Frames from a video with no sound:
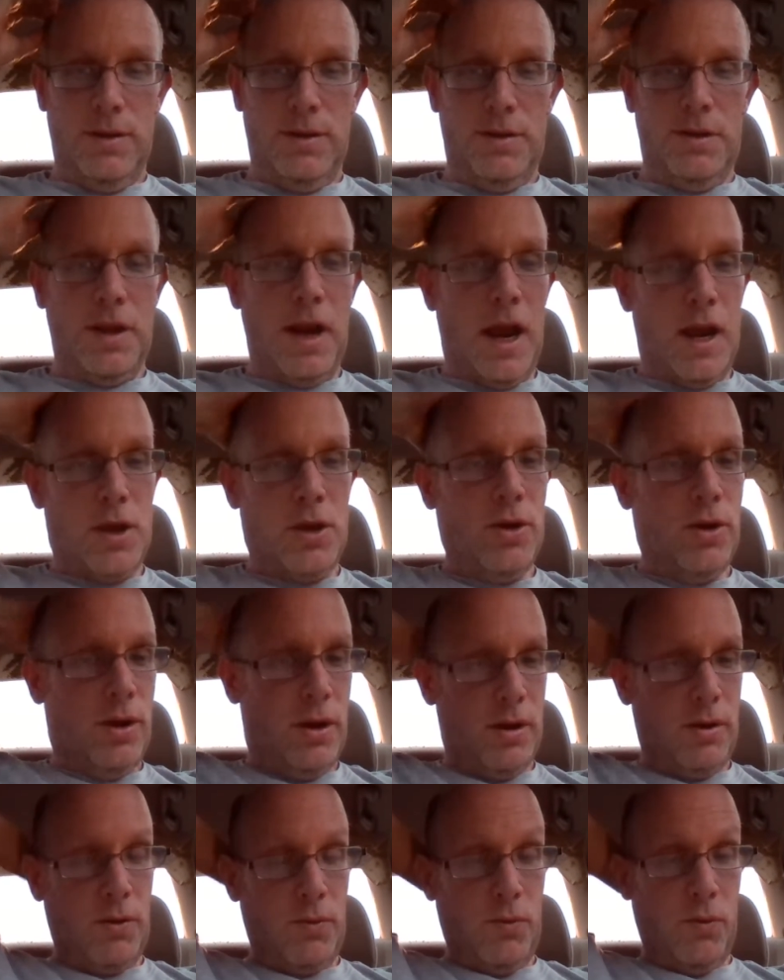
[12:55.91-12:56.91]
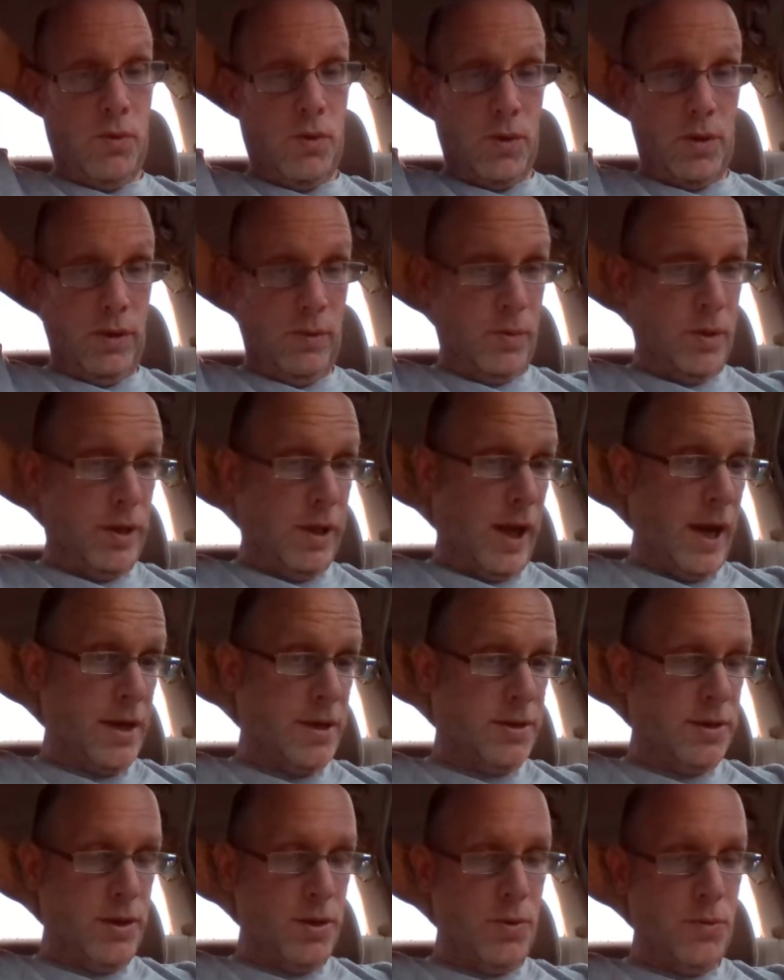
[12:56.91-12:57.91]
that I could, or would
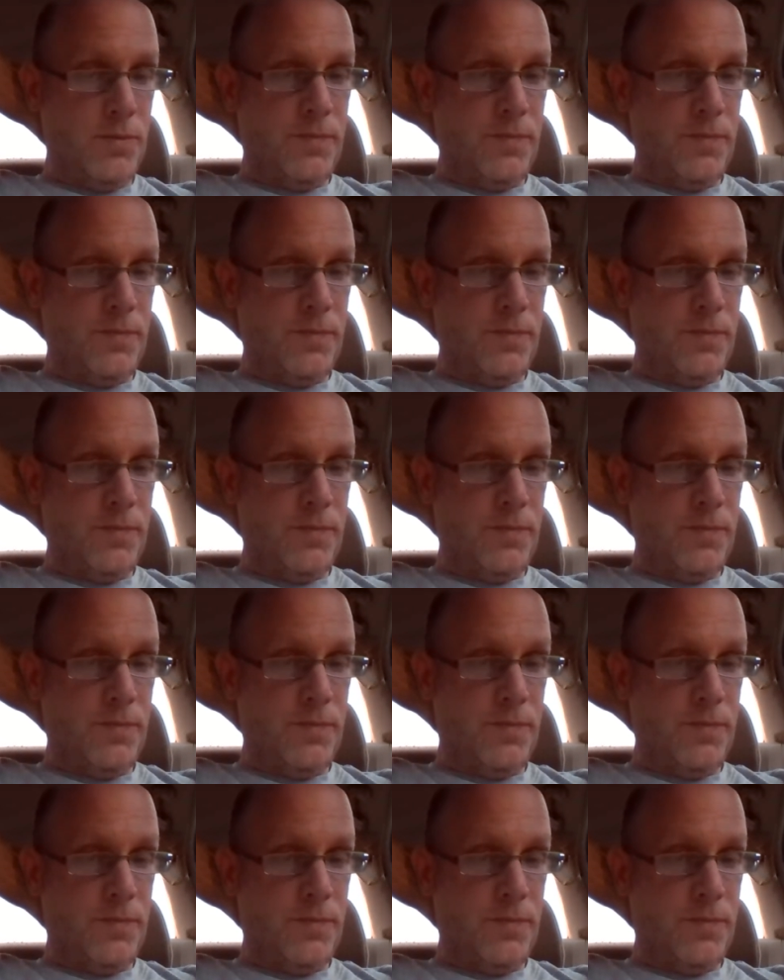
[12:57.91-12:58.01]
like to.